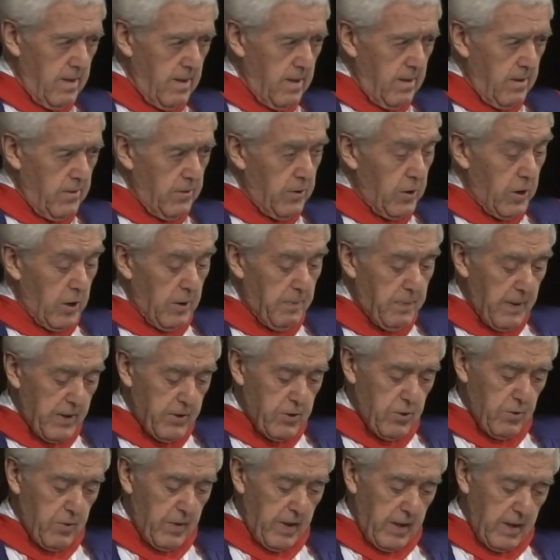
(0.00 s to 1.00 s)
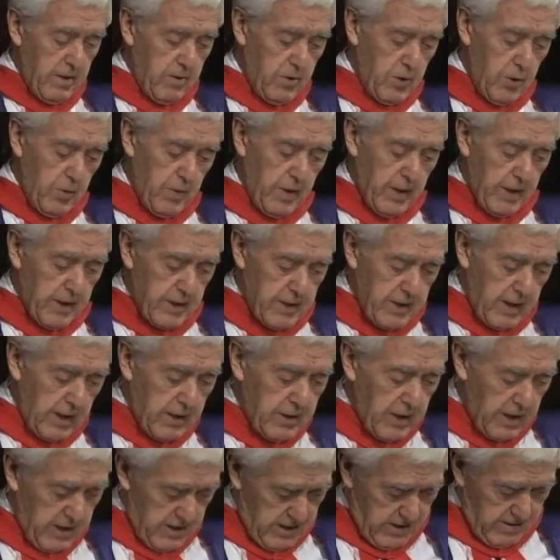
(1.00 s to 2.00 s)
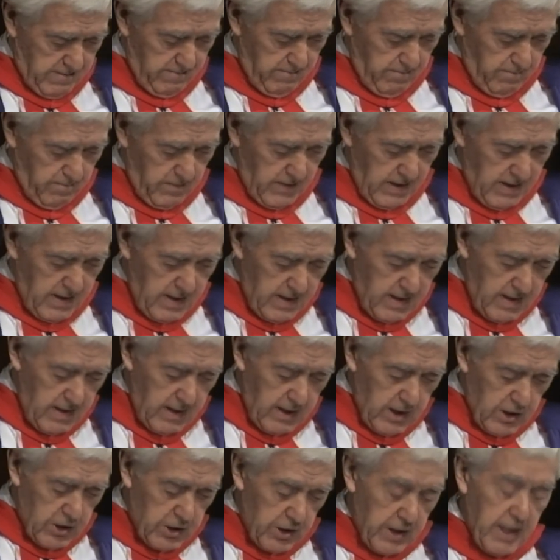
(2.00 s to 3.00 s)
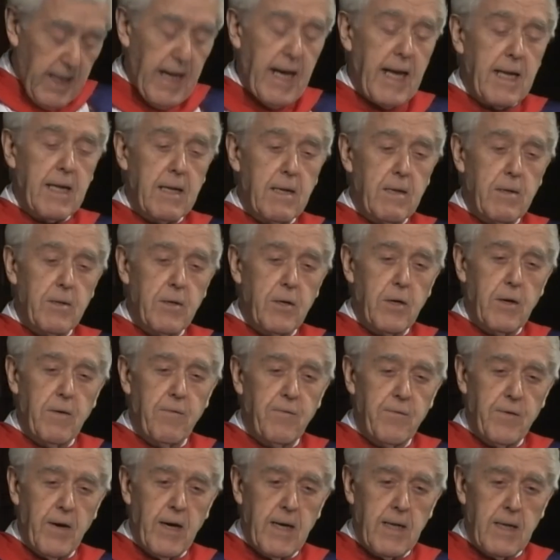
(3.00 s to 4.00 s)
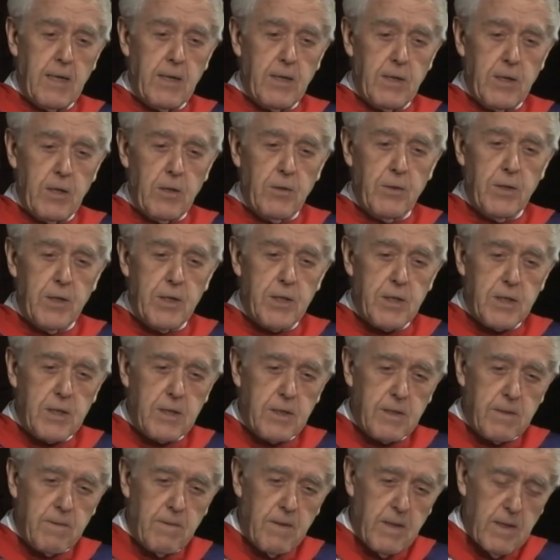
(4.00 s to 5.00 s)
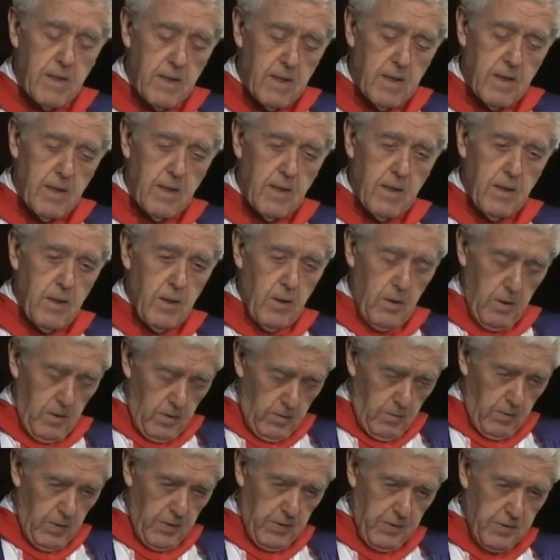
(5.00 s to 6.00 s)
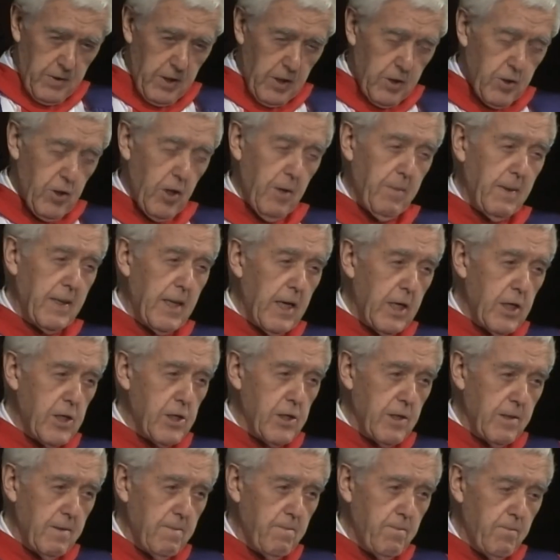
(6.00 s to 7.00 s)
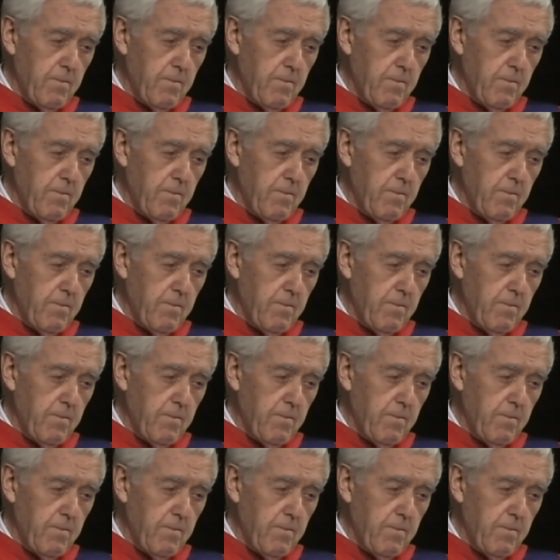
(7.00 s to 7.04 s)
The obituary to her said this: "She handled her final illness with determination